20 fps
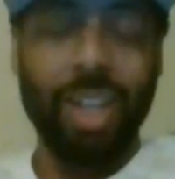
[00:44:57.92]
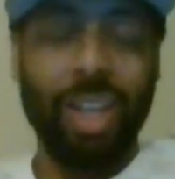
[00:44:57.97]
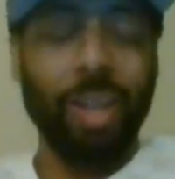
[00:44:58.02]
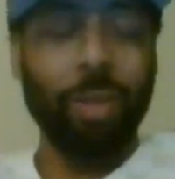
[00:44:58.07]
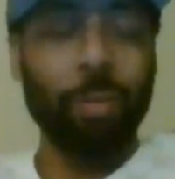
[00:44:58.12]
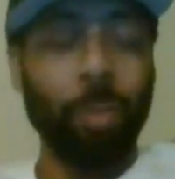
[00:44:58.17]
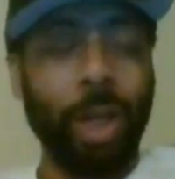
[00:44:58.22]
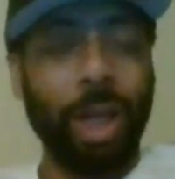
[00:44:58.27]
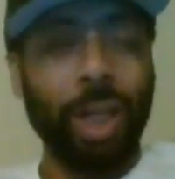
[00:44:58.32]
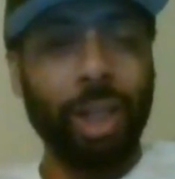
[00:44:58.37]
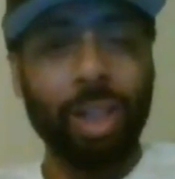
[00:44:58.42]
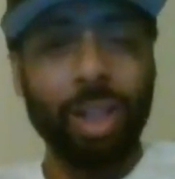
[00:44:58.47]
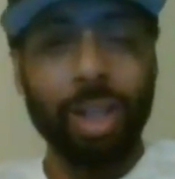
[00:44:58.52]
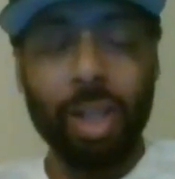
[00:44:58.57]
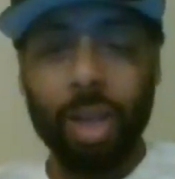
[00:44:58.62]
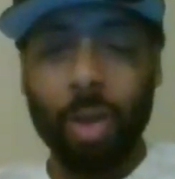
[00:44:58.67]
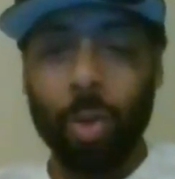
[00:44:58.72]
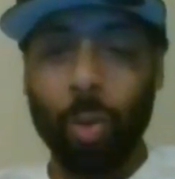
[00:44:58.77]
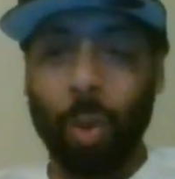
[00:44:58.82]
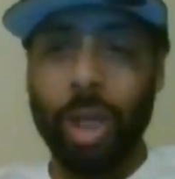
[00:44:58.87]
And
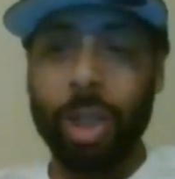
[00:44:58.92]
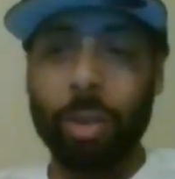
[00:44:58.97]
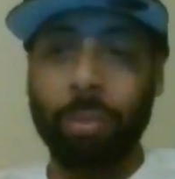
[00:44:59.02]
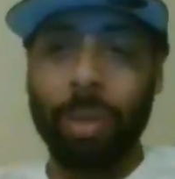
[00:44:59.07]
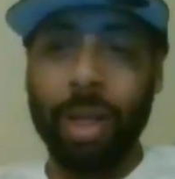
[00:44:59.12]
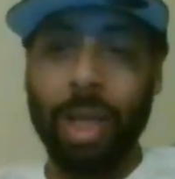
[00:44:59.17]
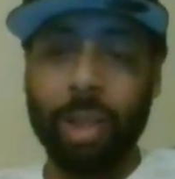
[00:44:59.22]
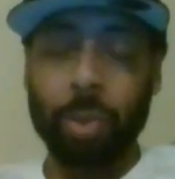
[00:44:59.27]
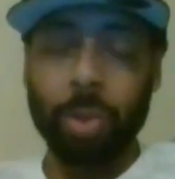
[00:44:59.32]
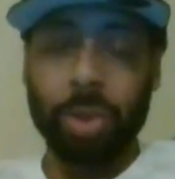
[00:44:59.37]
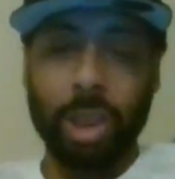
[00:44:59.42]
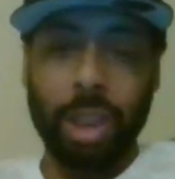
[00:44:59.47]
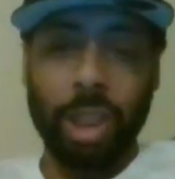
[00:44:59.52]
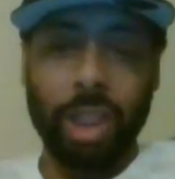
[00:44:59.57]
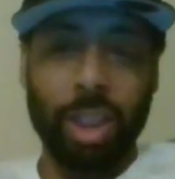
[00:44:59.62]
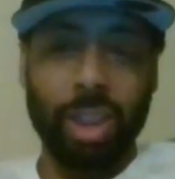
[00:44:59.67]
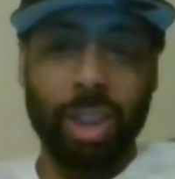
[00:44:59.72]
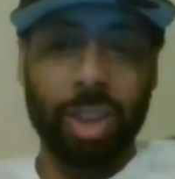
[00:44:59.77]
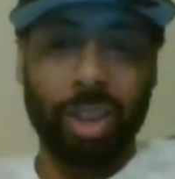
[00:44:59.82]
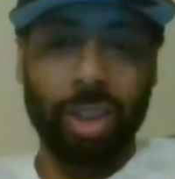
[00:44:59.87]
White Mike was
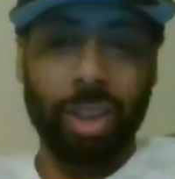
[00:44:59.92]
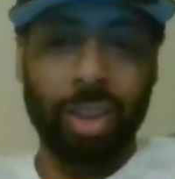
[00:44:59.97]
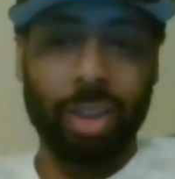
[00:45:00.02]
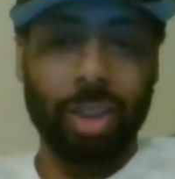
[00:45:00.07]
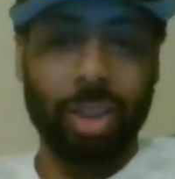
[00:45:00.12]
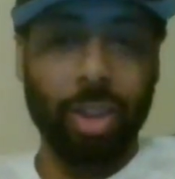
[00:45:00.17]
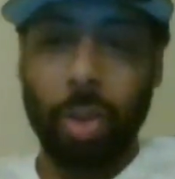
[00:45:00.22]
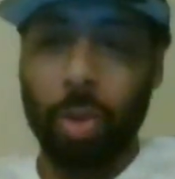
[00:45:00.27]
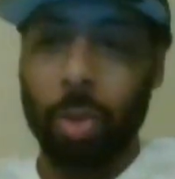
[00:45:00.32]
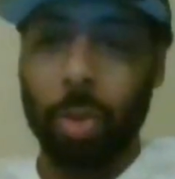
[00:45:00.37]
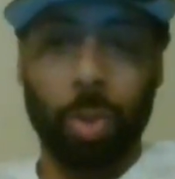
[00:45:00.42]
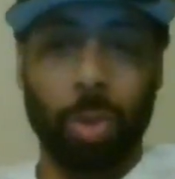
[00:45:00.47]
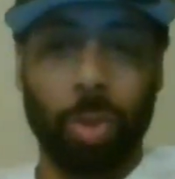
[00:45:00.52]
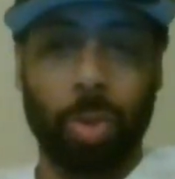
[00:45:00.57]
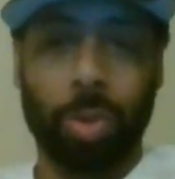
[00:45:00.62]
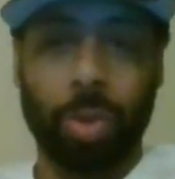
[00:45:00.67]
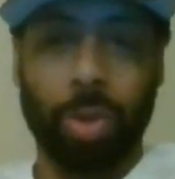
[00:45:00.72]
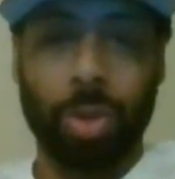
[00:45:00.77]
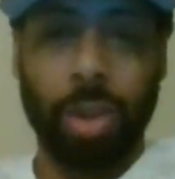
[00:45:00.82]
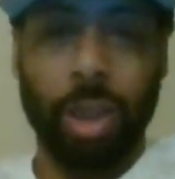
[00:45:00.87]
like,
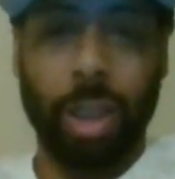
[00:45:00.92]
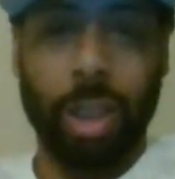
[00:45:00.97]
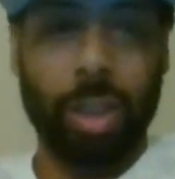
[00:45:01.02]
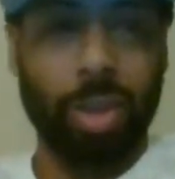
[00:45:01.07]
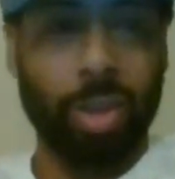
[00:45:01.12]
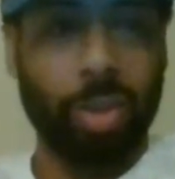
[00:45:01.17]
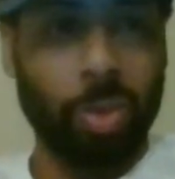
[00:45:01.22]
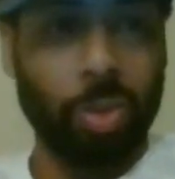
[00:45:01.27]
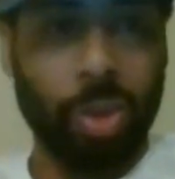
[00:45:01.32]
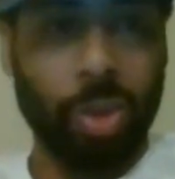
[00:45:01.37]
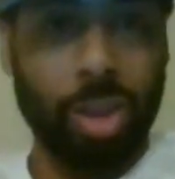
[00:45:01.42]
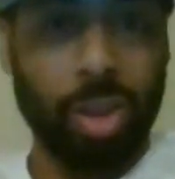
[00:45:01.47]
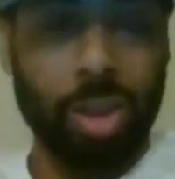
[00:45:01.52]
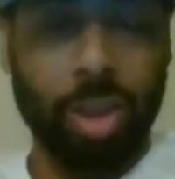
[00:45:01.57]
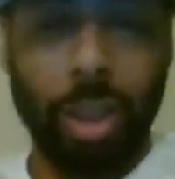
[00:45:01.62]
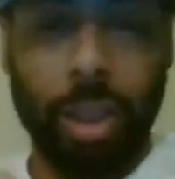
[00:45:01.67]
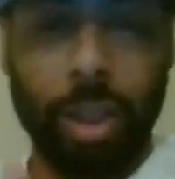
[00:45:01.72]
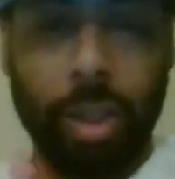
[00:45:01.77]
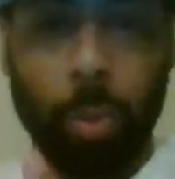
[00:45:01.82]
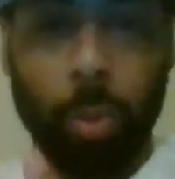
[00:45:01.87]
no, like
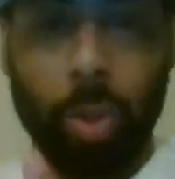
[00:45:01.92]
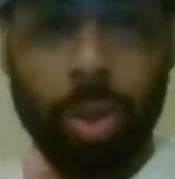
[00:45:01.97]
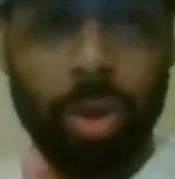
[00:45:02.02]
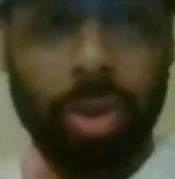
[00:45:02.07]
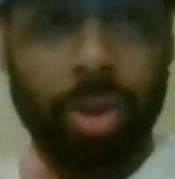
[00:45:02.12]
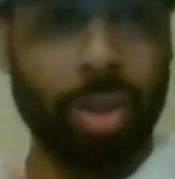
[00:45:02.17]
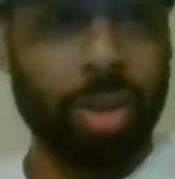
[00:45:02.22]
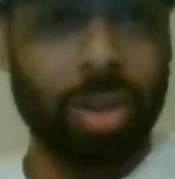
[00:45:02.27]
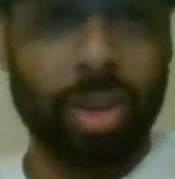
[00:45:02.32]
what?